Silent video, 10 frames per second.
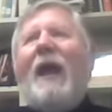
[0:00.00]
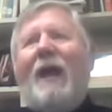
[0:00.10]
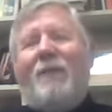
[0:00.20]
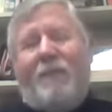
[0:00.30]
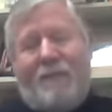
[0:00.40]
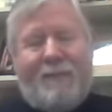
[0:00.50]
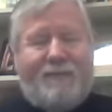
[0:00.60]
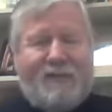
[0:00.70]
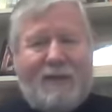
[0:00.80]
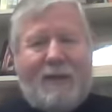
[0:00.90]
And
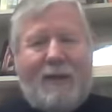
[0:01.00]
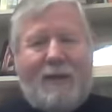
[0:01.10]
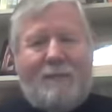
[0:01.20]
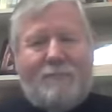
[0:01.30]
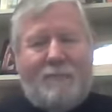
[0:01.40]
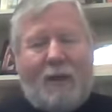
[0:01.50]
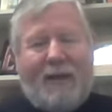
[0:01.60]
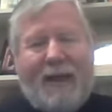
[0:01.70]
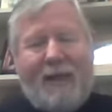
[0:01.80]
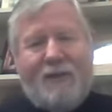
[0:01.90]

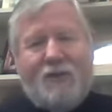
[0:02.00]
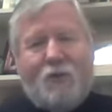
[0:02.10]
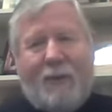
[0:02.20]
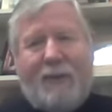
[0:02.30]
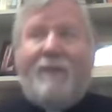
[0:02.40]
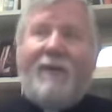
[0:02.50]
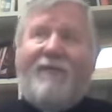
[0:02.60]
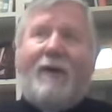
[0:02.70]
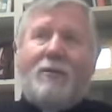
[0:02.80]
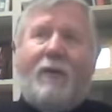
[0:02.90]
archaeologists went in, they
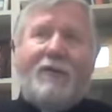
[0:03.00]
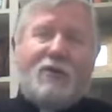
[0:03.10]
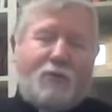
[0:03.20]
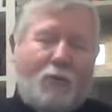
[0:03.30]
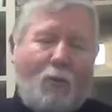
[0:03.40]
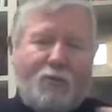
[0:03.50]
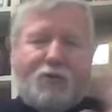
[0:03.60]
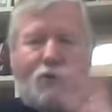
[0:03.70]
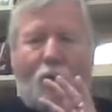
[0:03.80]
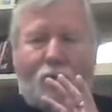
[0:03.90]
found all these scrolls
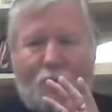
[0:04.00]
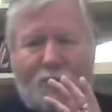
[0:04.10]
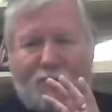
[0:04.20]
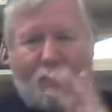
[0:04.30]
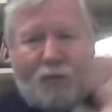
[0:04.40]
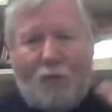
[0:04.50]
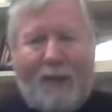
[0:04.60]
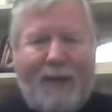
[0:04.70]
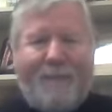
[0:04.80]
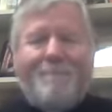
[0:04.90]
stored away,